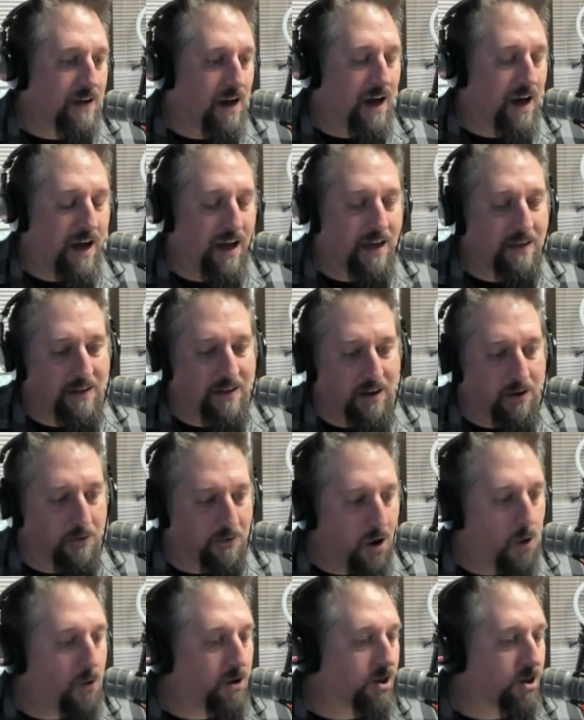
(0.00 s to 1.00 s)

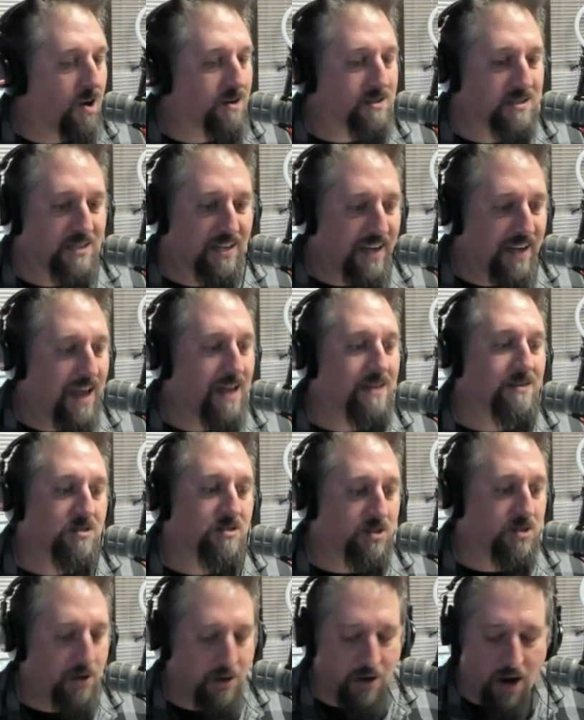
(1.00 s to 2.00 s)
No one lost again,
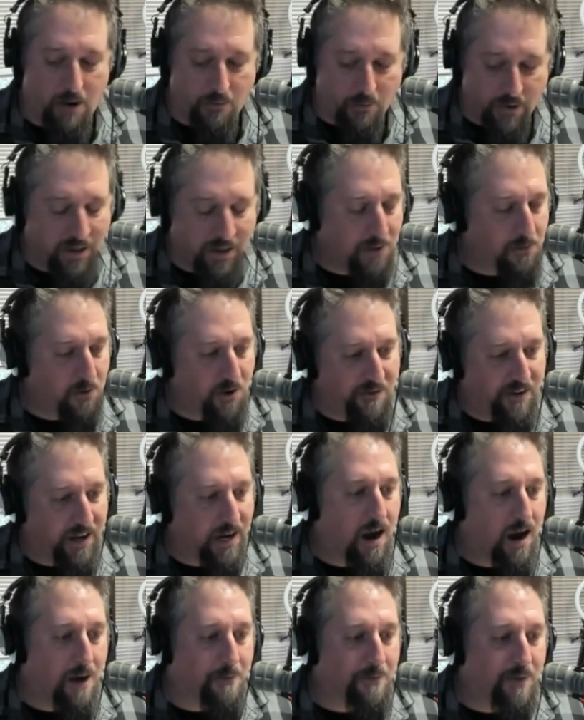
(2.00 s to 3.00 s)
so you're not really
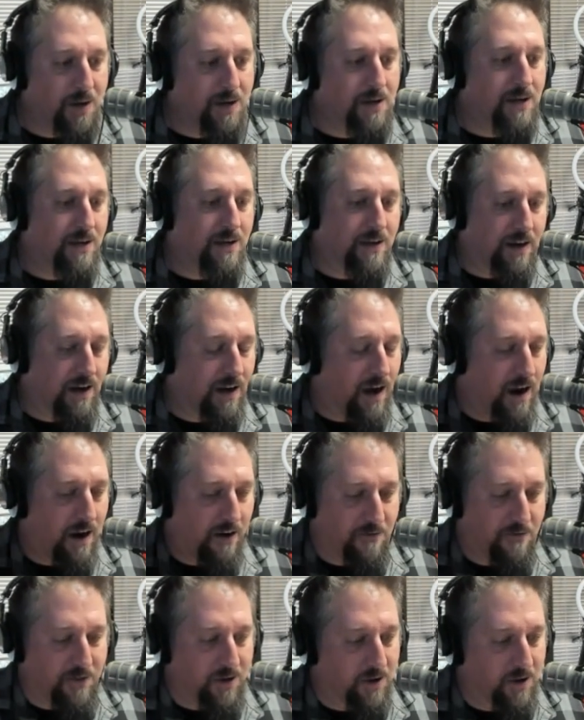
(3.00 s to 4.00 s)
moving up.
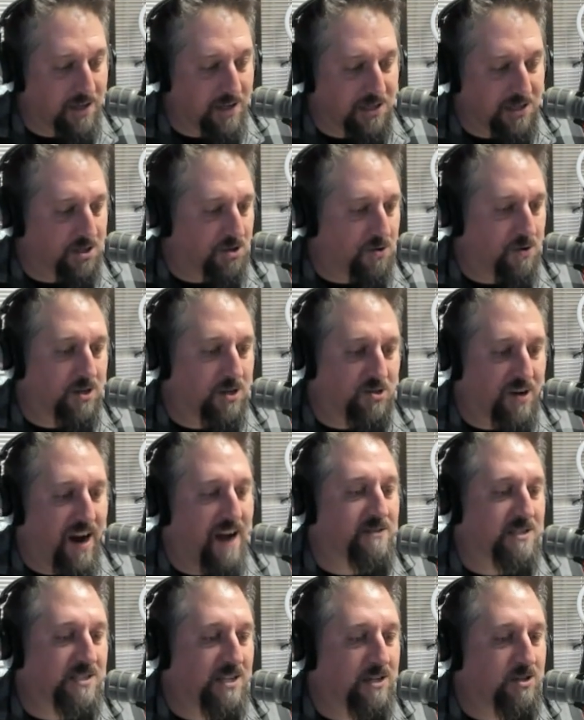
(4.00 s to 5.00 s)
There is the Jordan
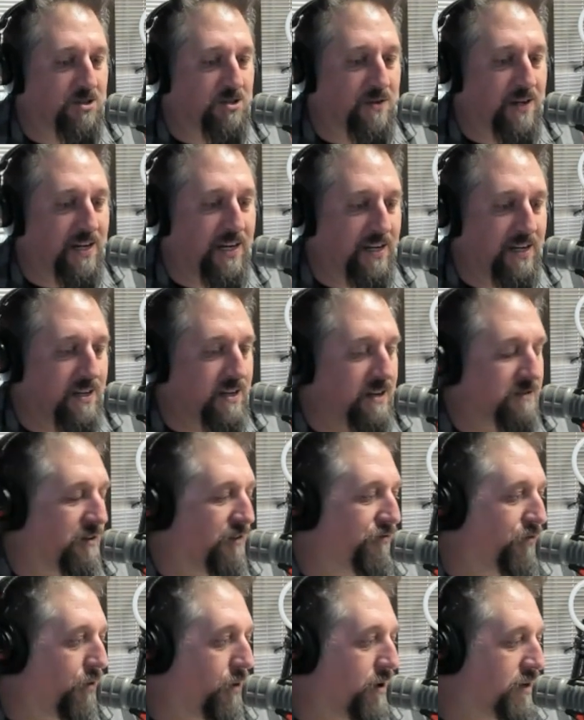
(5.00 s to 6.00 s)
Travis injury
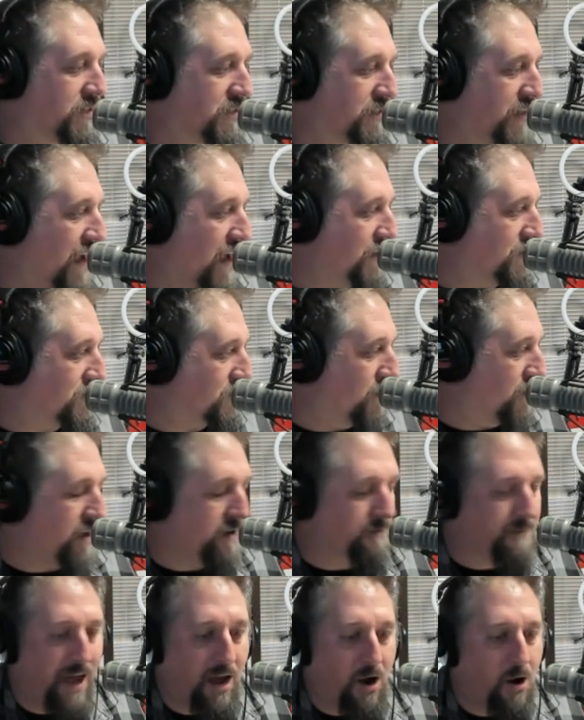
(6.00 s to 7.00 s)
for Florida State, so
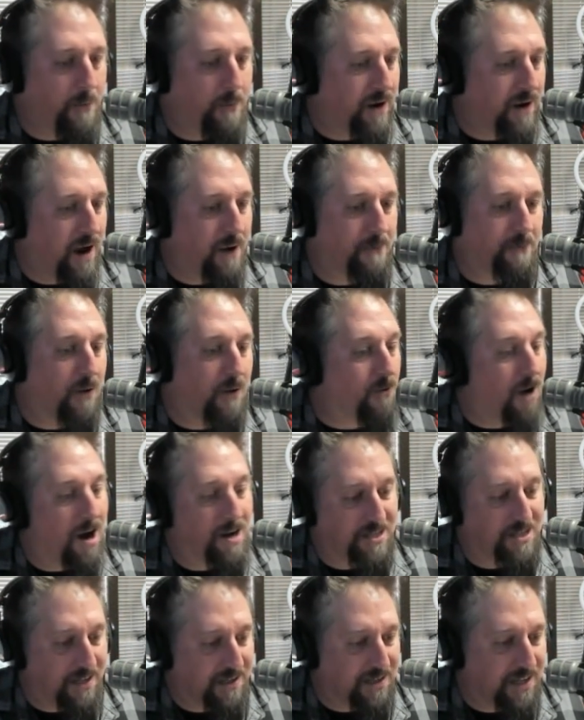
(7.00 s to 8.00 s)
that may open it up, but
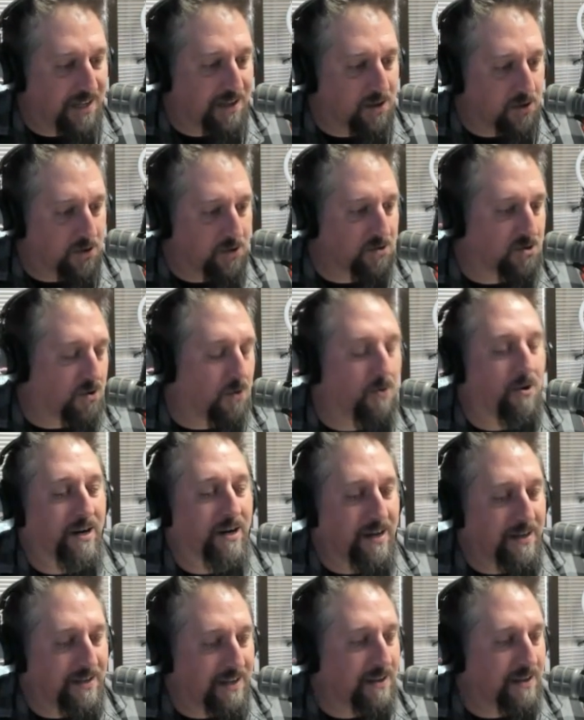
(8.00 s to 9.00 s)
Washington didn't lose.
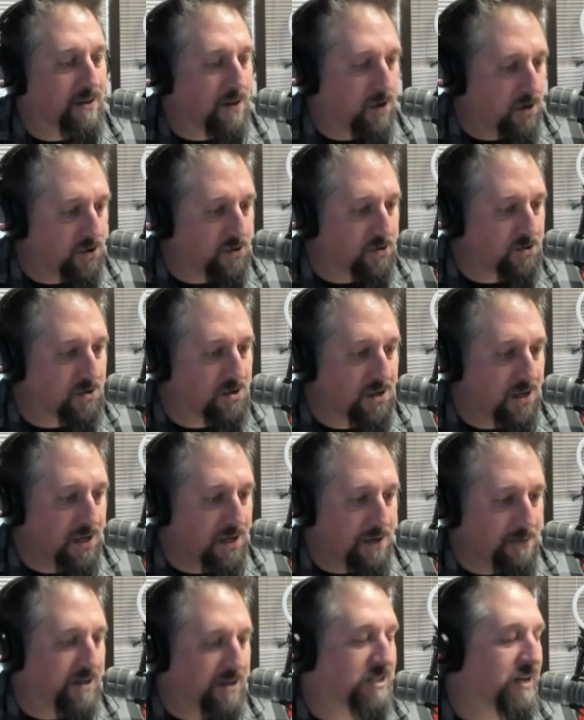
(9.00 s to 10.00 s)
Oregon didn't lose.
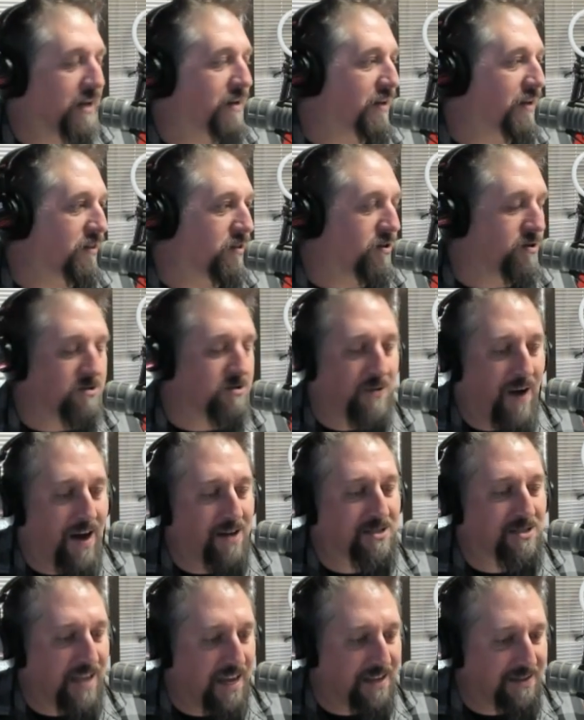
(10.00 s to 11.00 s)
Michigan didn't lose.
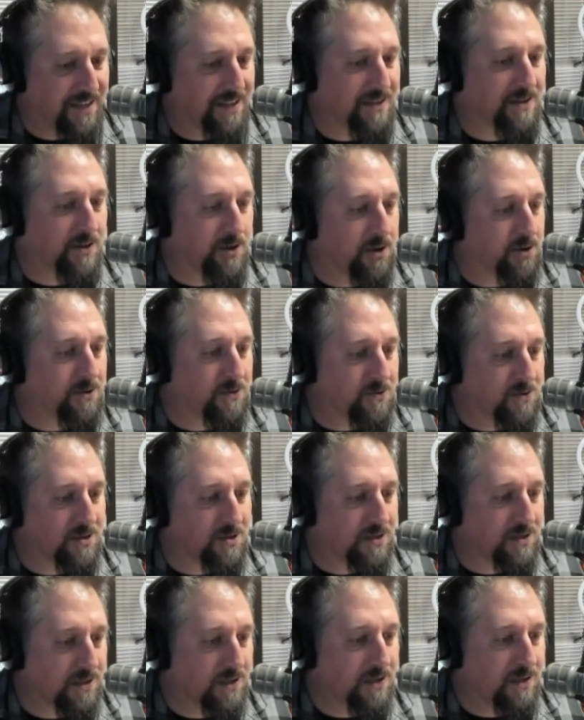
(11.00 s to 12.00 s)
Ohio State didn't
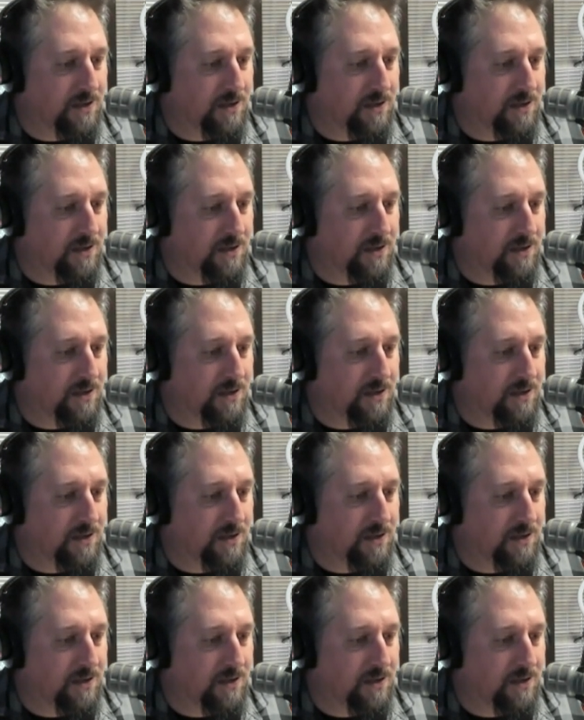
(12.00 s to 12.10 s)
lose,